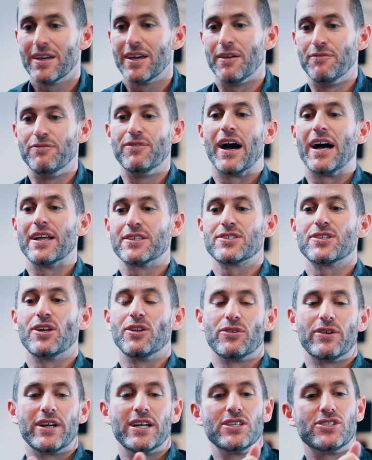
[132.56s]
advanced
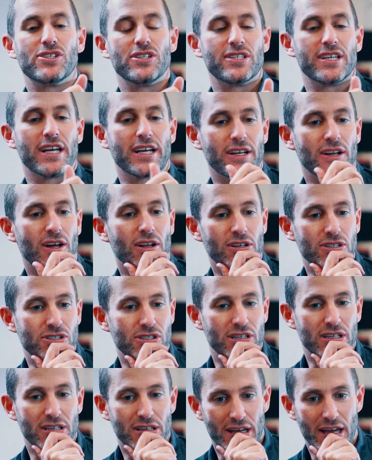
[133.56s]
solar energy
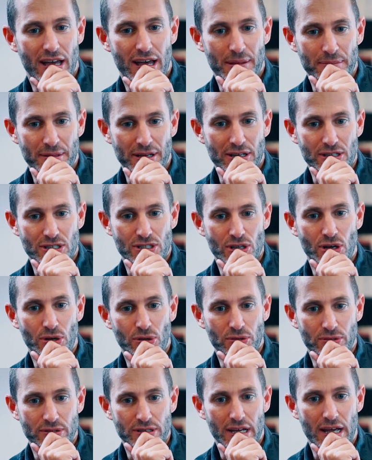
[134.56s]
technology that got
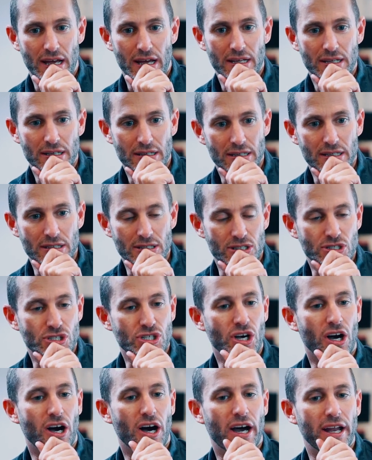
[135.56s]
sold into
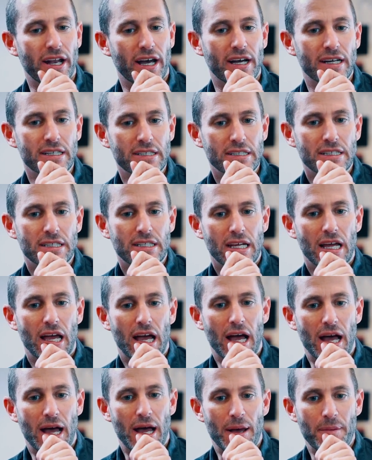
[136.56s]
China.
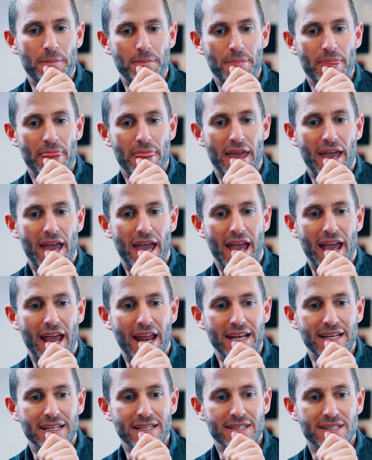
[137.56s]

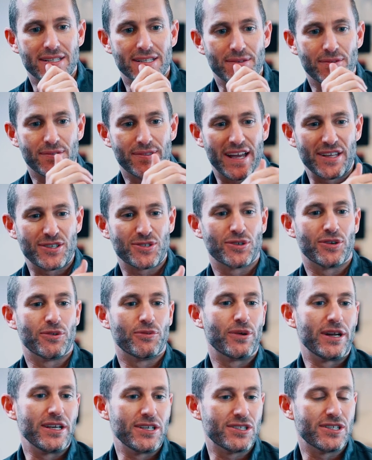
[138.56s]
And that sort of
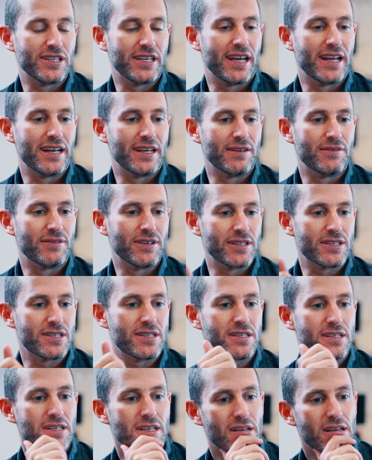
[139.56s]
reached the end of
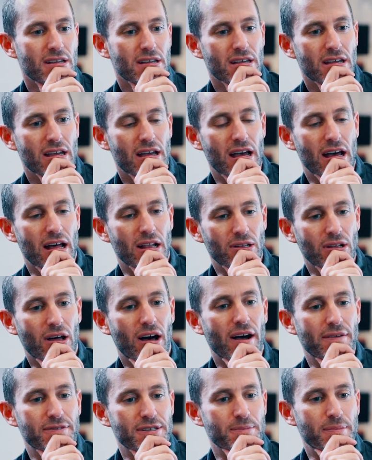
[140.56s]
its
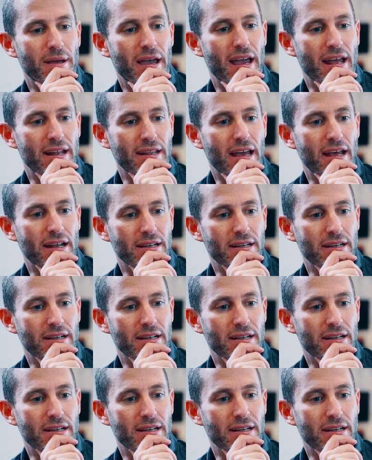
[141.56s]
lifespan,